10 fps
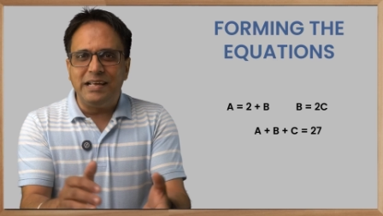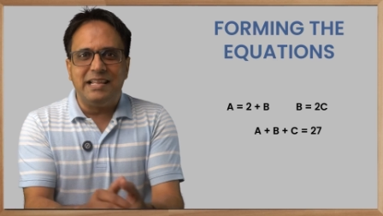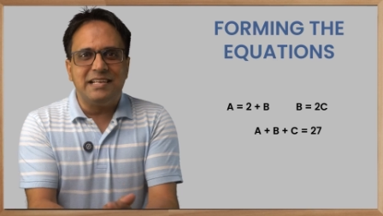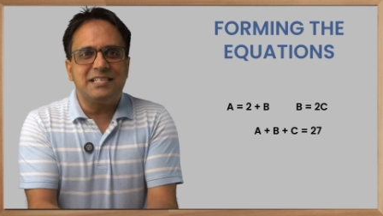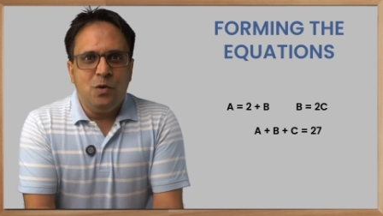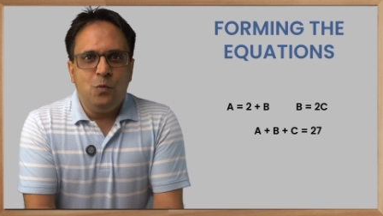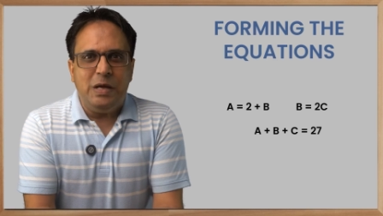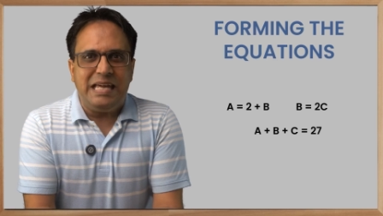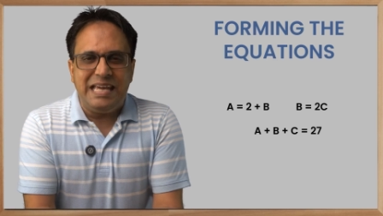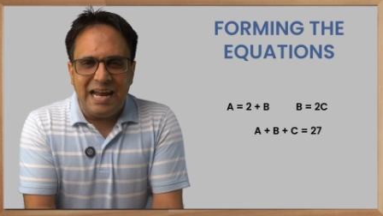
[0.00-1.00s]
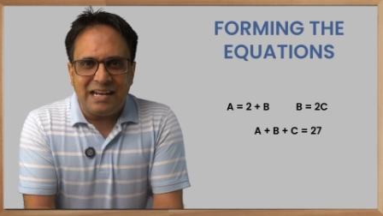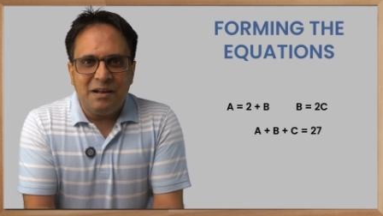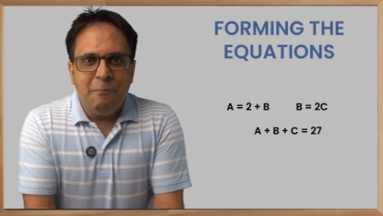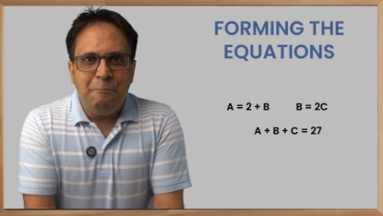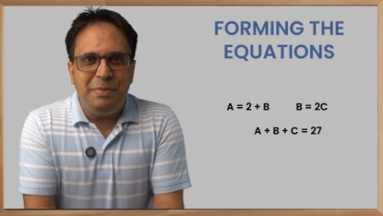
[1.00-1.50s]
this, we get
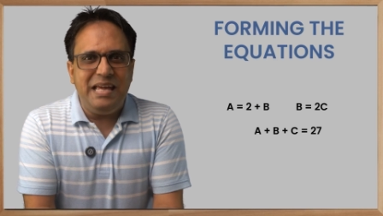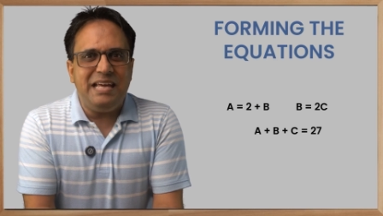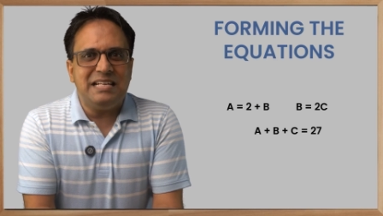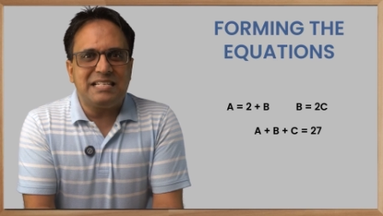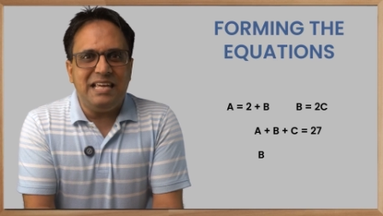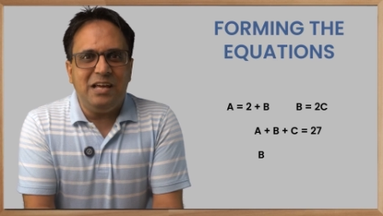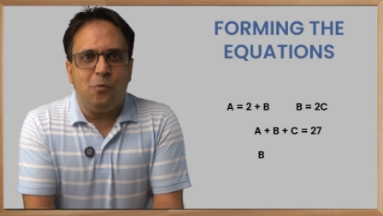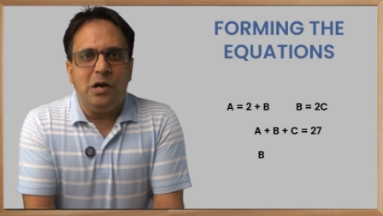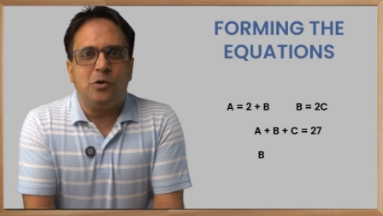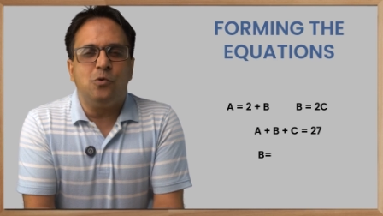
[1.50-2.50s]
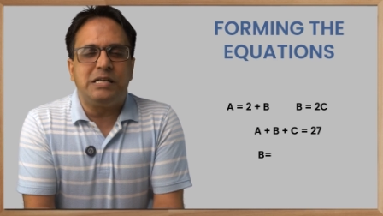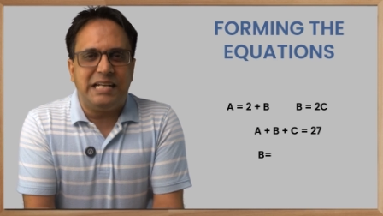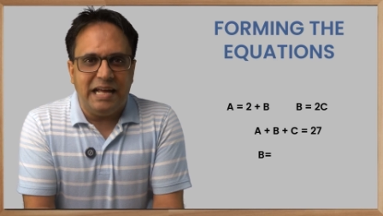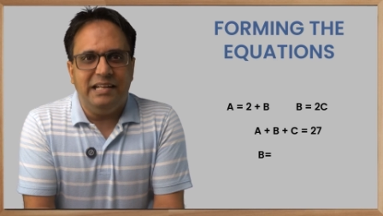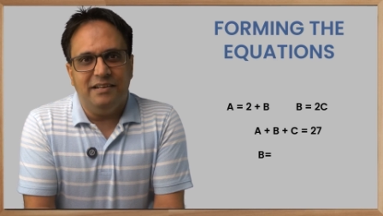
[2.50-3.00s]
B is equal to
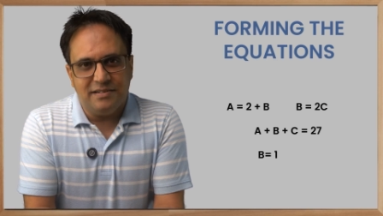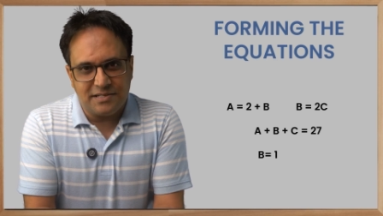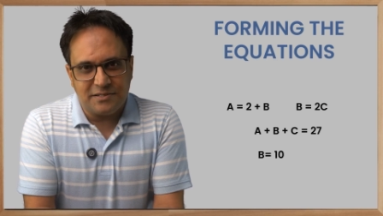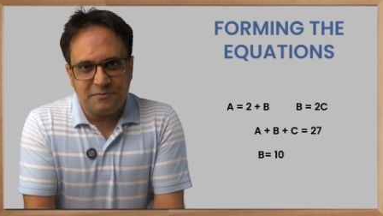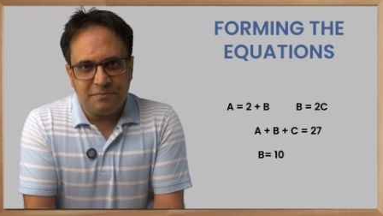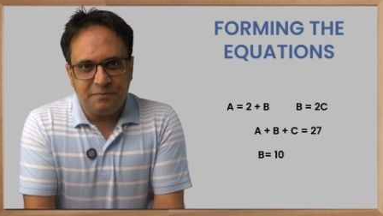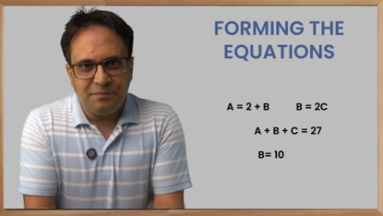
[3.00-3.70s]
10 years.